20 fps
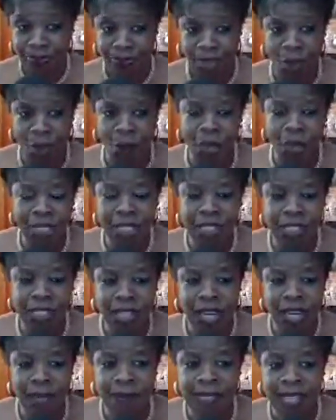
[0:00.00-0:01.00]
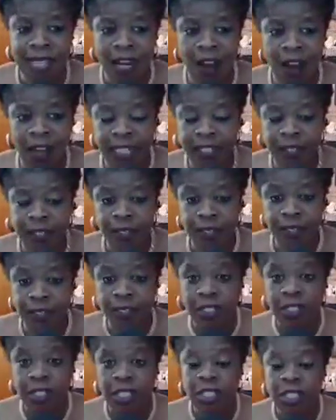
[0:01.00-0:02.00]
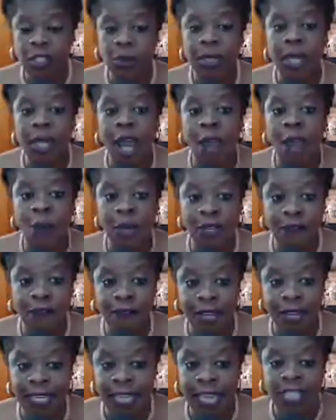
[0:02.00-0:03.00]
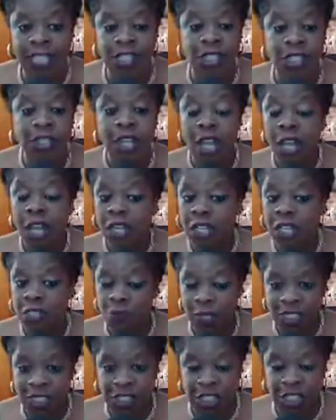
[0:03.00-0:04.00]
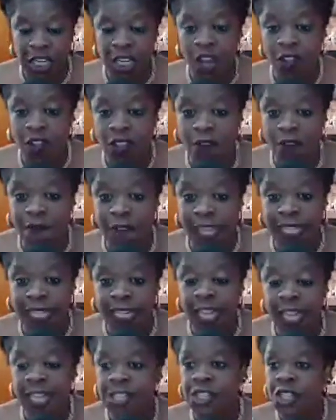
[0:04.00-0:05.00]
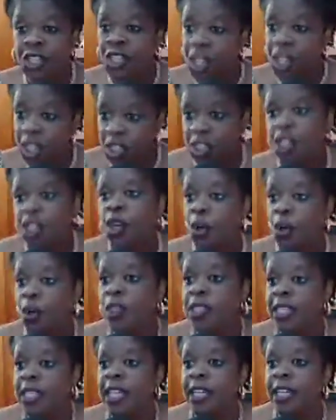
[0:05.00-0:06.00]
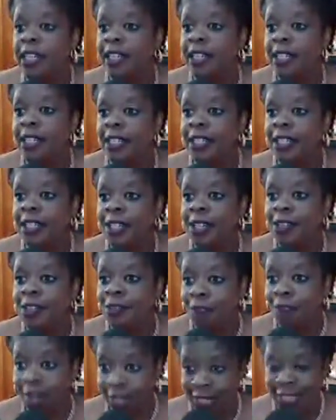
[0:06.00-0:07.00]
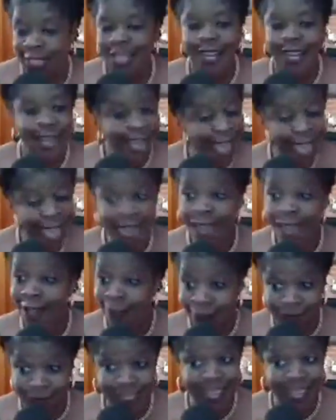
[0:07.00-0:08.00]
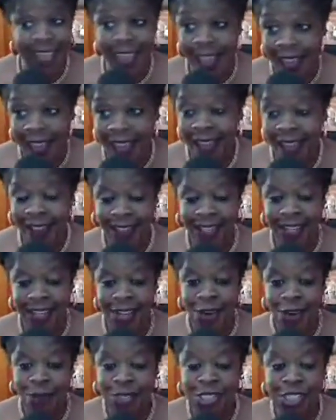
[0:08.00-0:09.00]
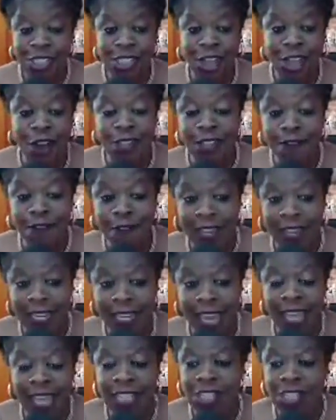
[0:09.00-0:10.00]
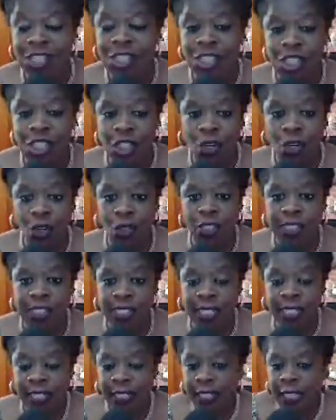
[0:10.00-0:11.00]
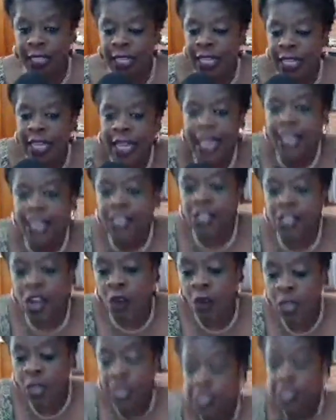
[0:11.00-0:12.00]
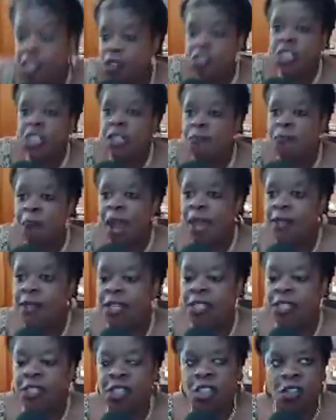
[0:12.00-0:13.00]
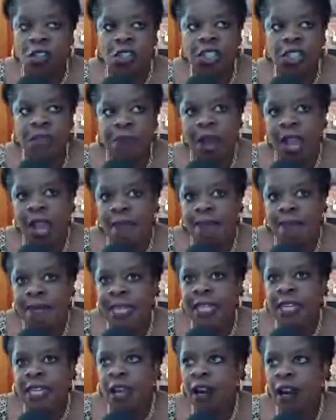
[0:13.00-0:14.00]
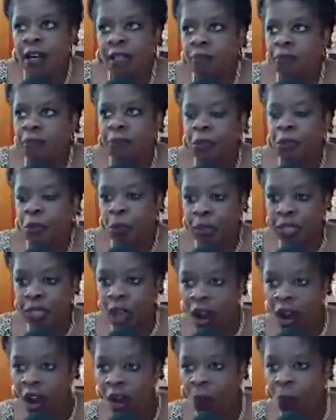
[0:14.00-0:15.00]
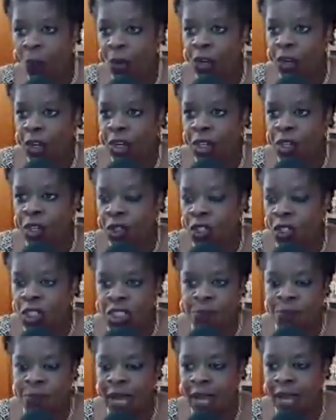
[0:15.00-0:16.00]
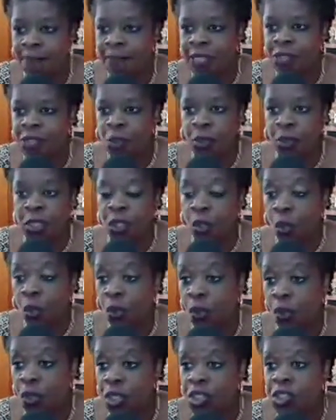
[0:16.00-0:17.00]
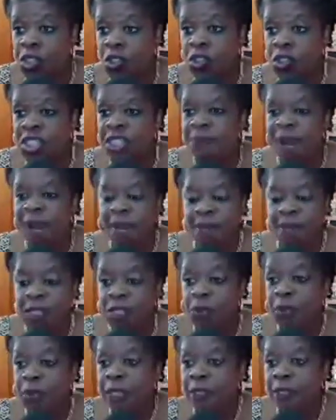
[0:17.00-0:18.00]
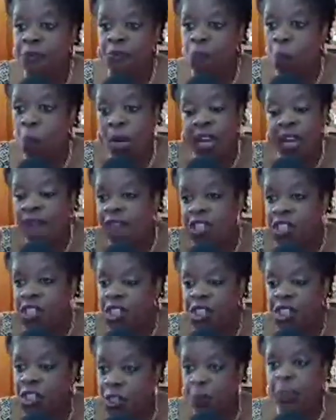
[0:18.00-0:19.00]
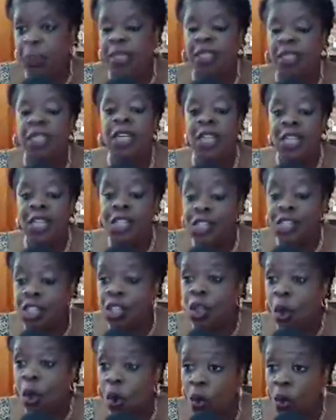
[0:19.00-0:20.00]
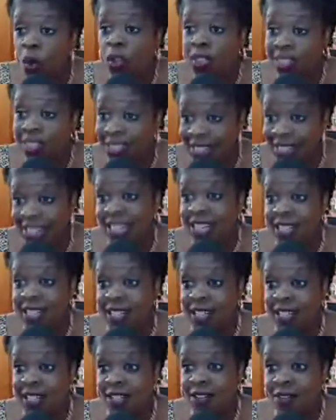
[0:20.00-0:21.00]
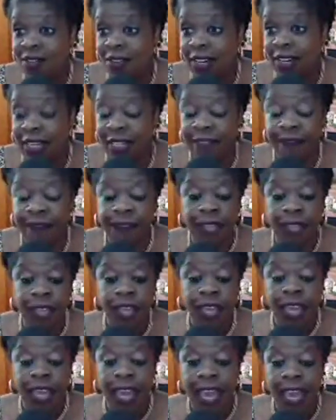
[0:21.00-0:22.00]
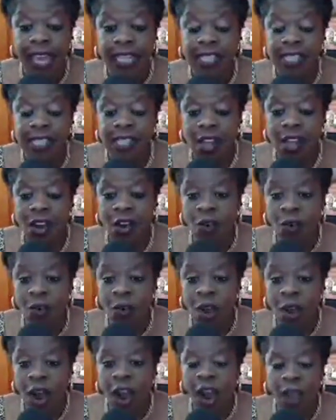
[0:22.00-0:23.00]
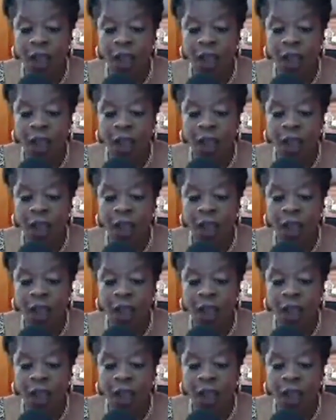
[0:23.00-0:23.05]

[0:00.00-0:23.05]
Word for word: One of the times that I couldn't do it, I went on vacation because when she goes on vacation, she calls in, right? Hell yeah. When she goes on vacation, she calls in, and you know, so she might, you know, she might be um, doing artwork, or she might be doing a chorus, or she might be doing whatever she's doing. She calls in, right? And so I